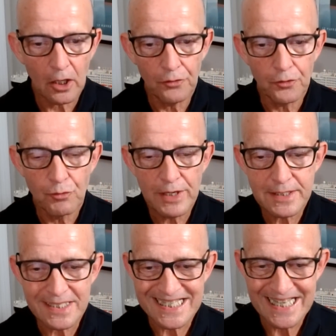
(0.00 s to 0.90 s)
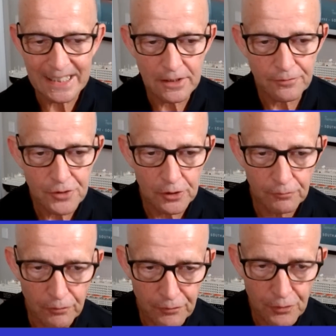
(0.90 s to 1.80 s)
on the recent negative term
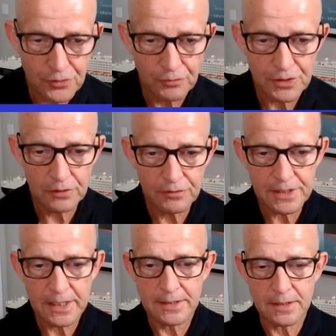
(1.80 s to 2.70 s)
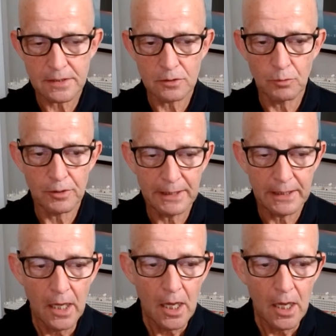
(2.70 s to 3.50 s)
for reviews for Silversea? Is it still worth the money?